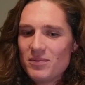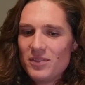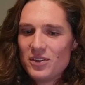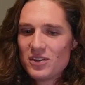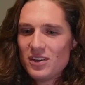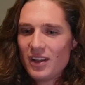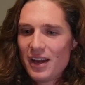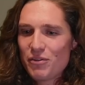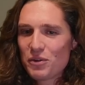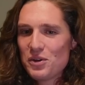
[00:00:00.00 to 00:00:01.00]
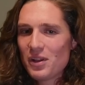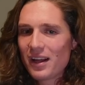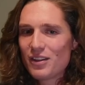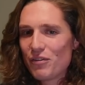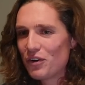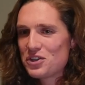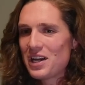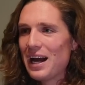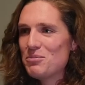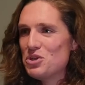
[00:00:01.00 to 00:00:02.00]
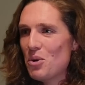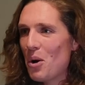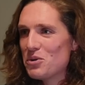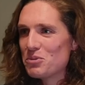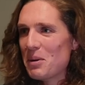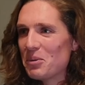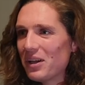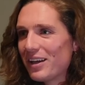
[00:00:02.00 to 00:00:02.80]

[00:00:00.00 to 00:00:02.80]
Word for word: your life where you like the first times and you always remember it.